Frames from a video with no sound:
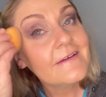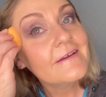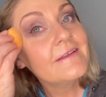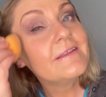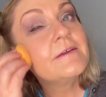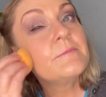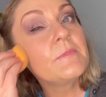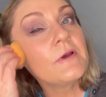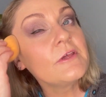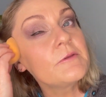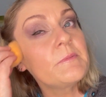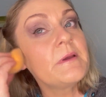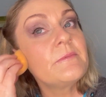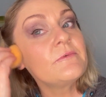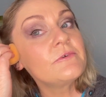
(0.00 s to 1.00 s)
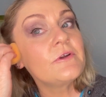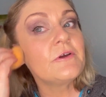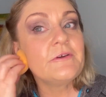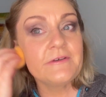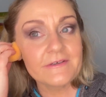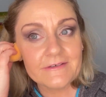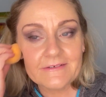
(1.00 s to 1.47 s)
that most people
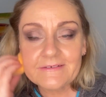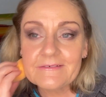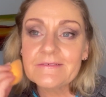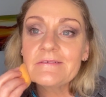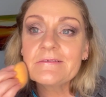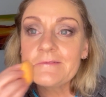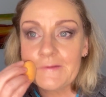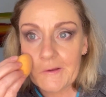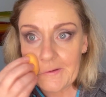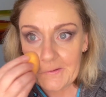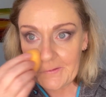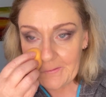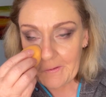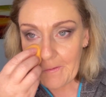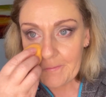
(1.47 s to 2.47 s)
don't know.